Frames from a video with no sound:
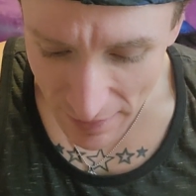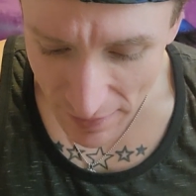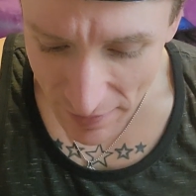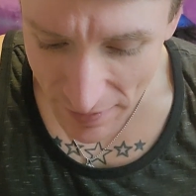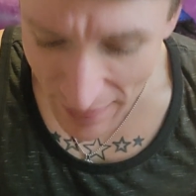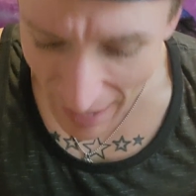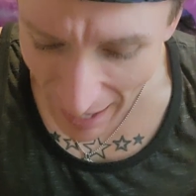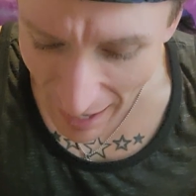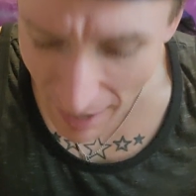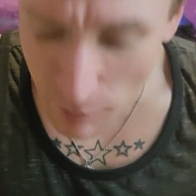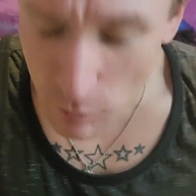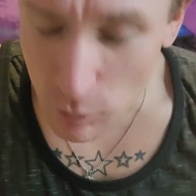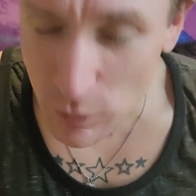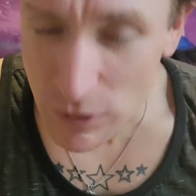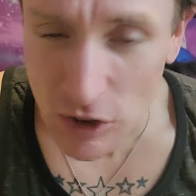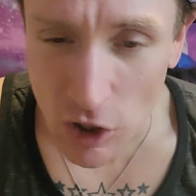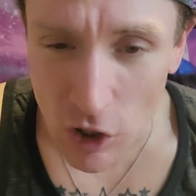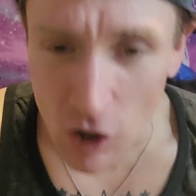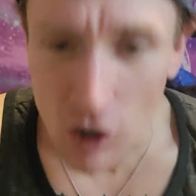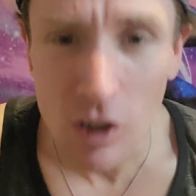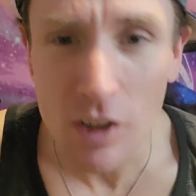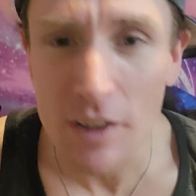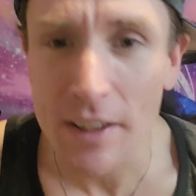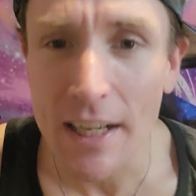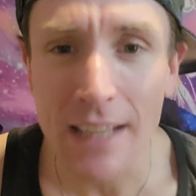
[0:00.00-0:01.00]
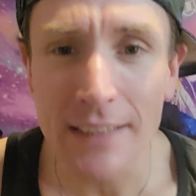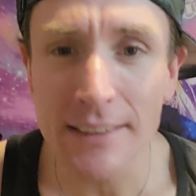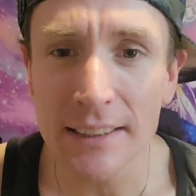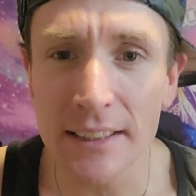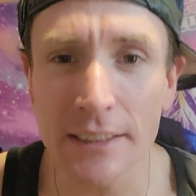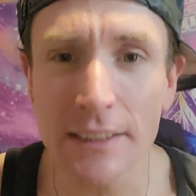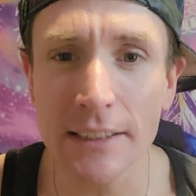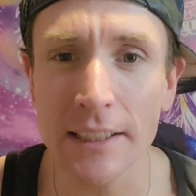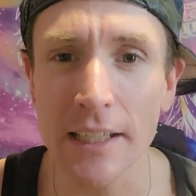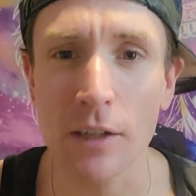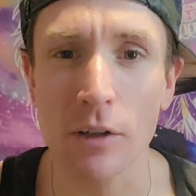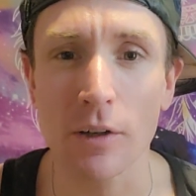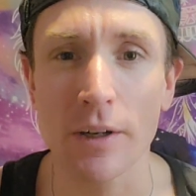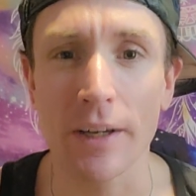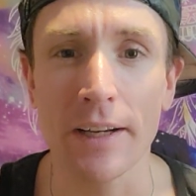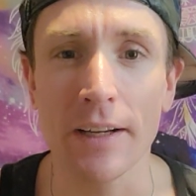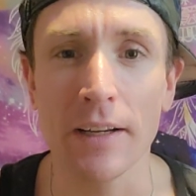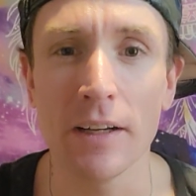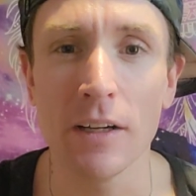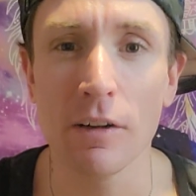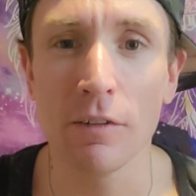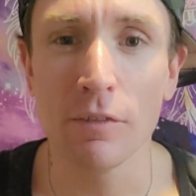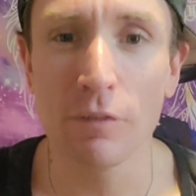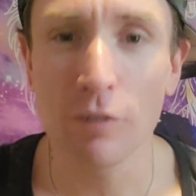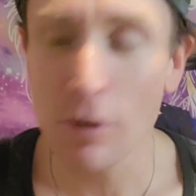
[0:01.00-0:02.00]
that was all necessary
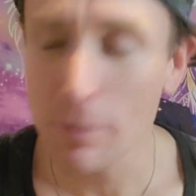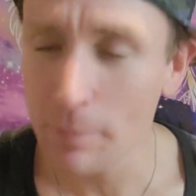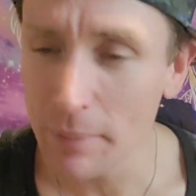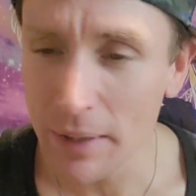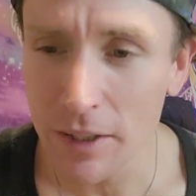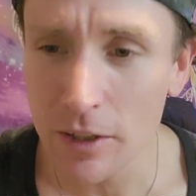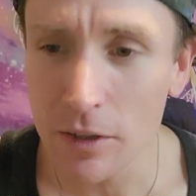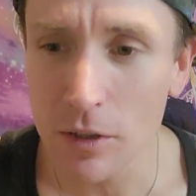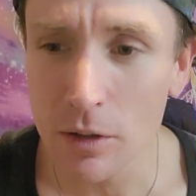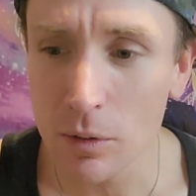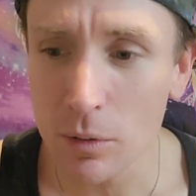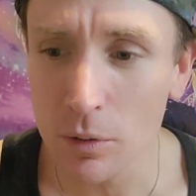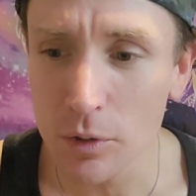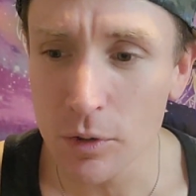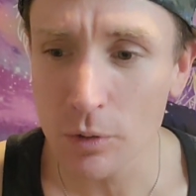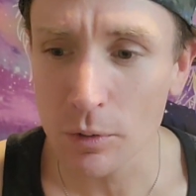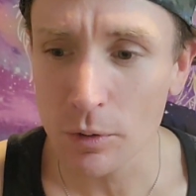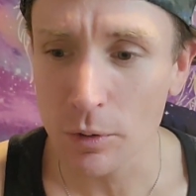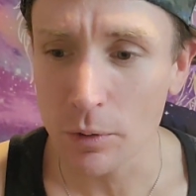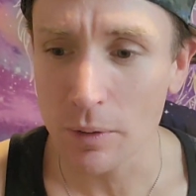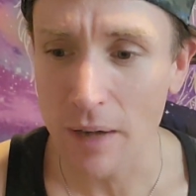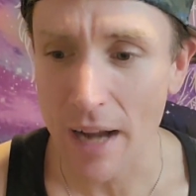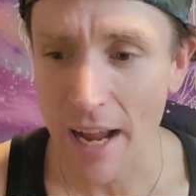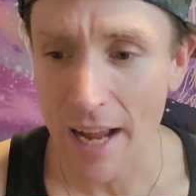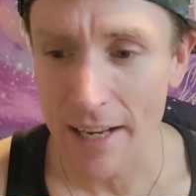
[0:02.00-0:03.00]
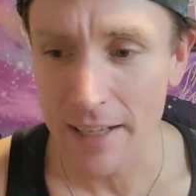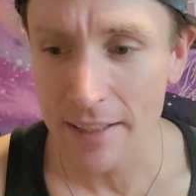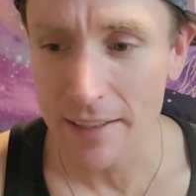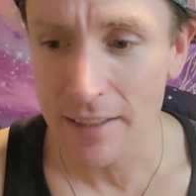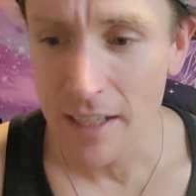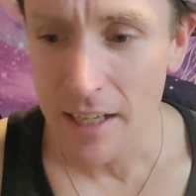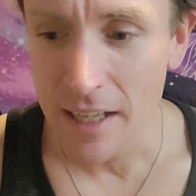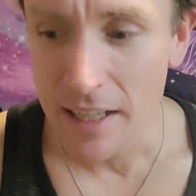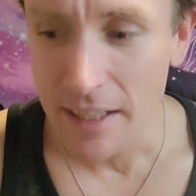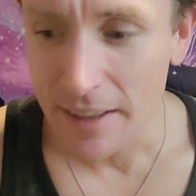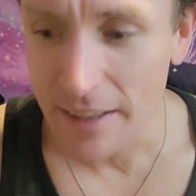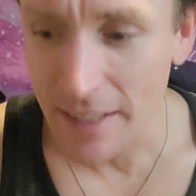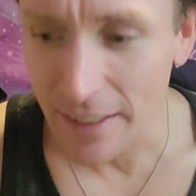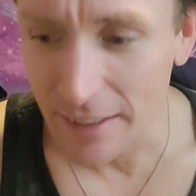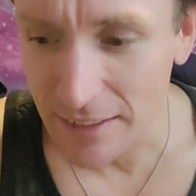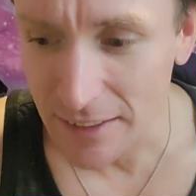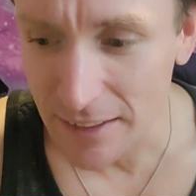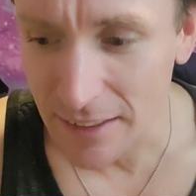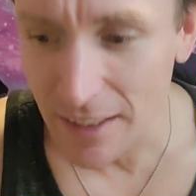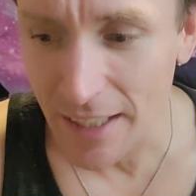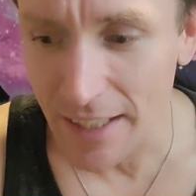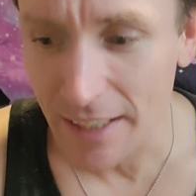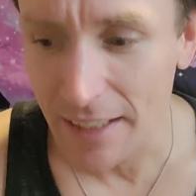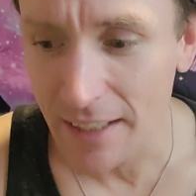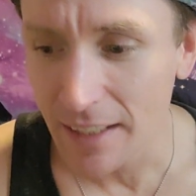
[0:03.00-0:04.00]
for me to go through. And it's
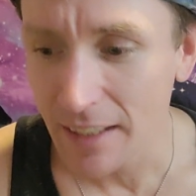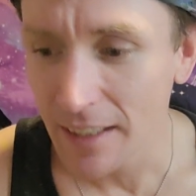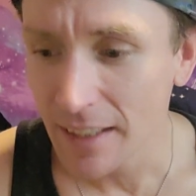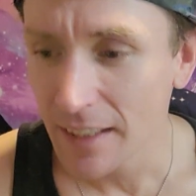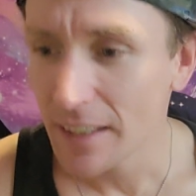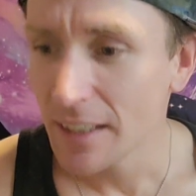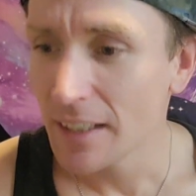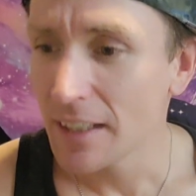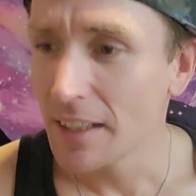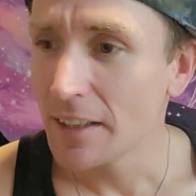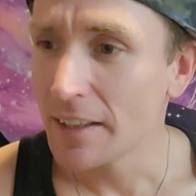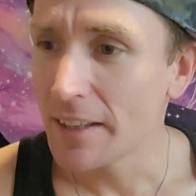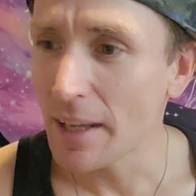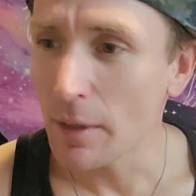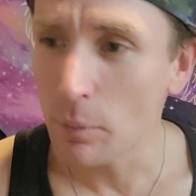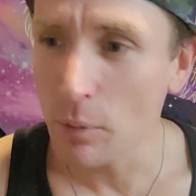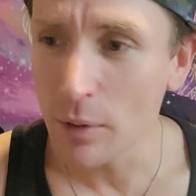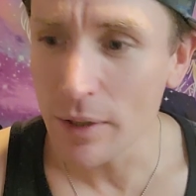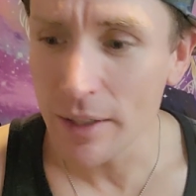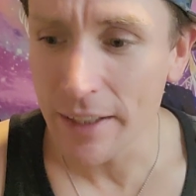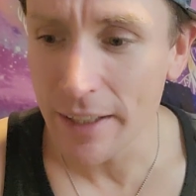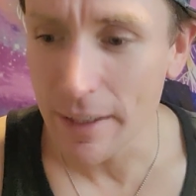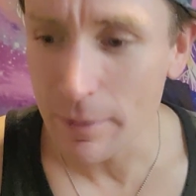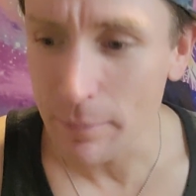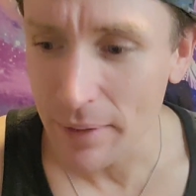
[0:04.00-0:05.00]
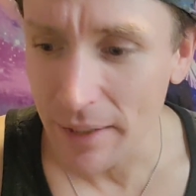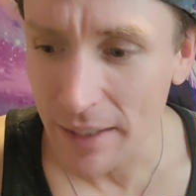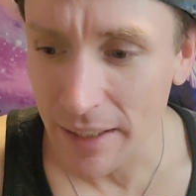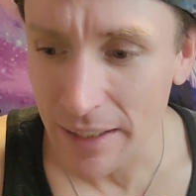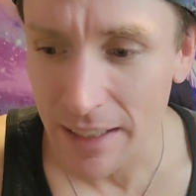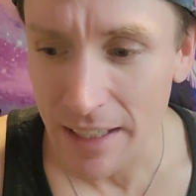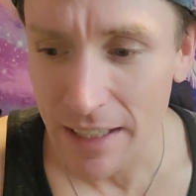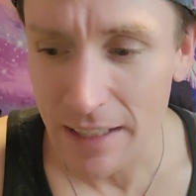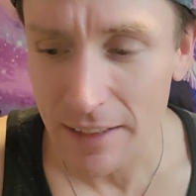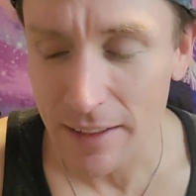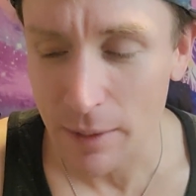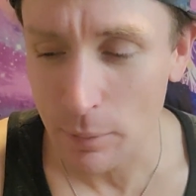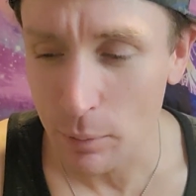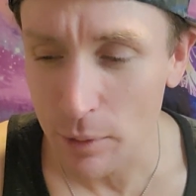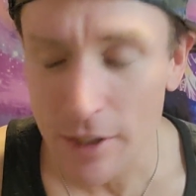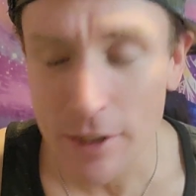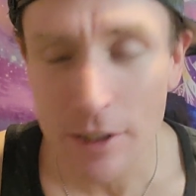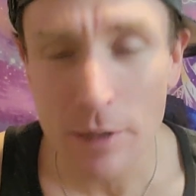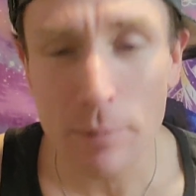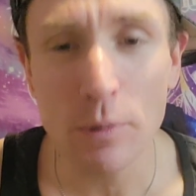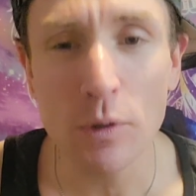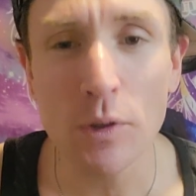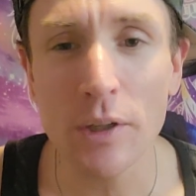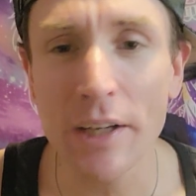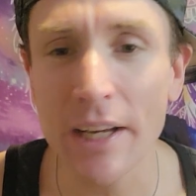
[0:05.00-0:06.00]
like, they wouldn't
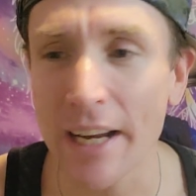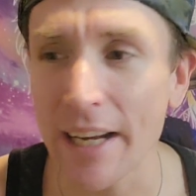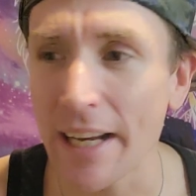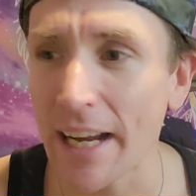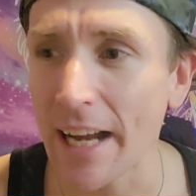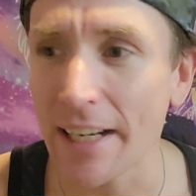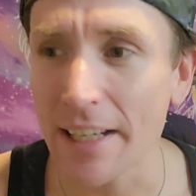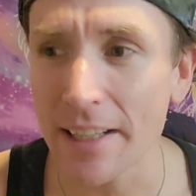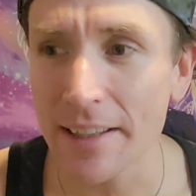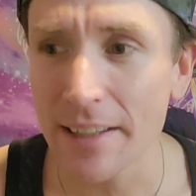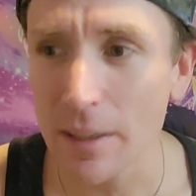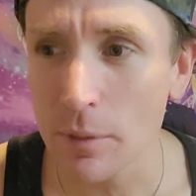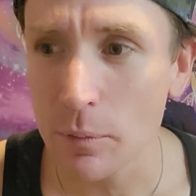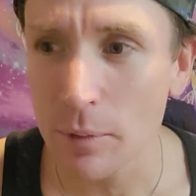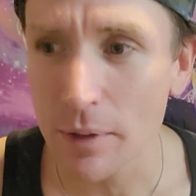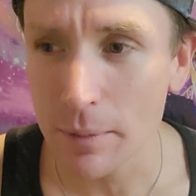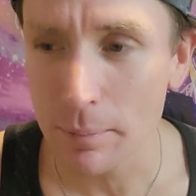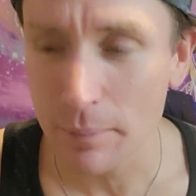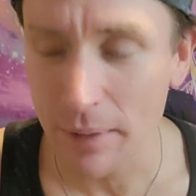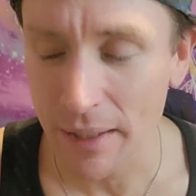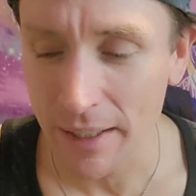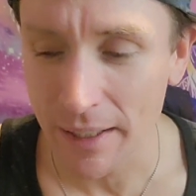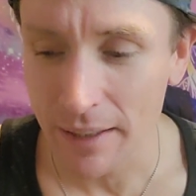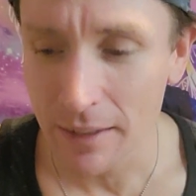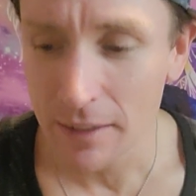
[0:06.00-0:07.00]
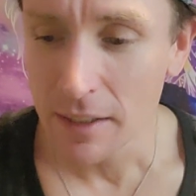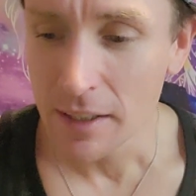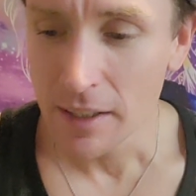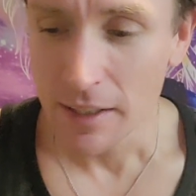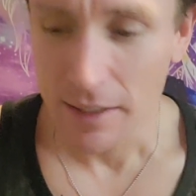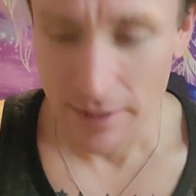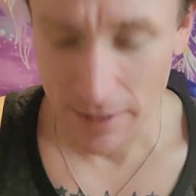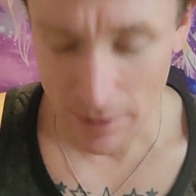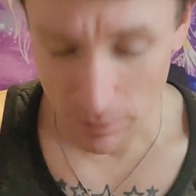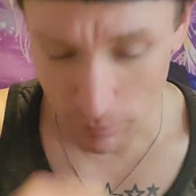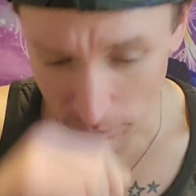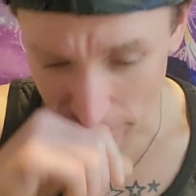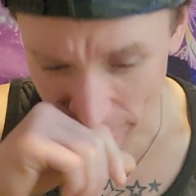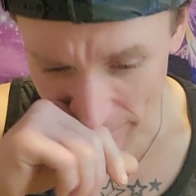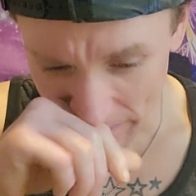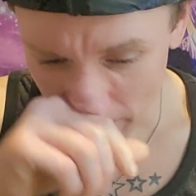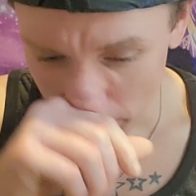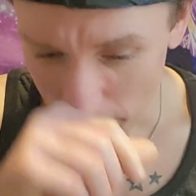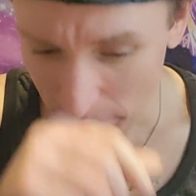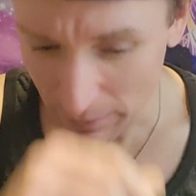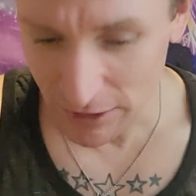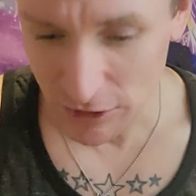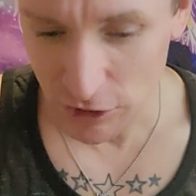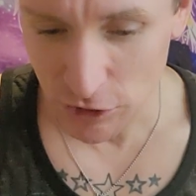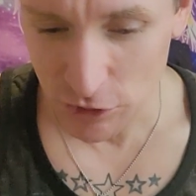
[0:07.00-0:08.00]
communicate anything with me. They wouldn't give
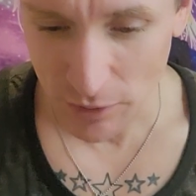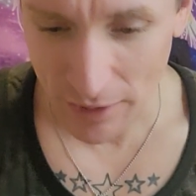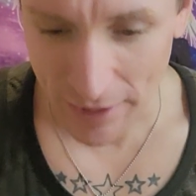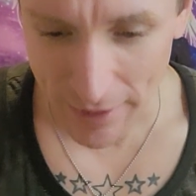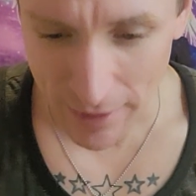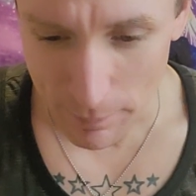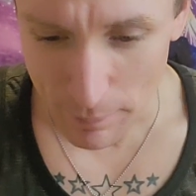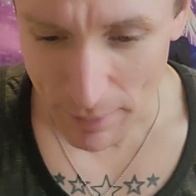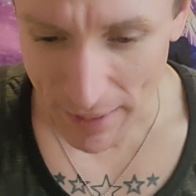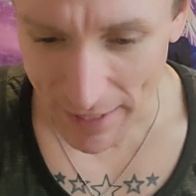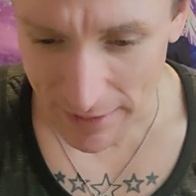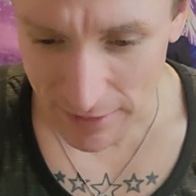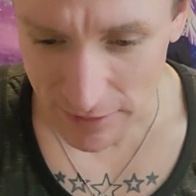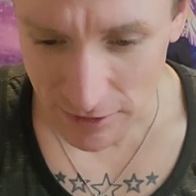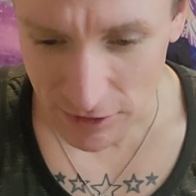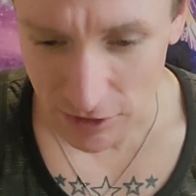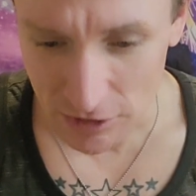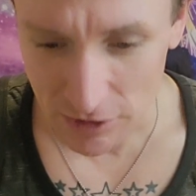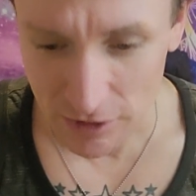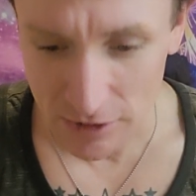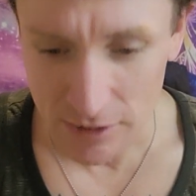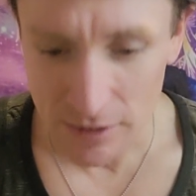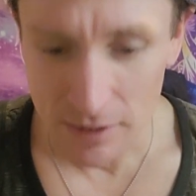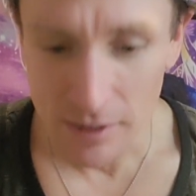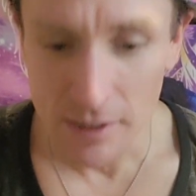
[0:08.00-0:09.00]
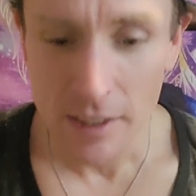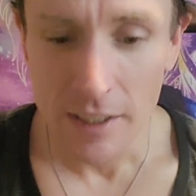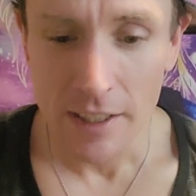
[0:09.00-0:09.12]
me straight up answers.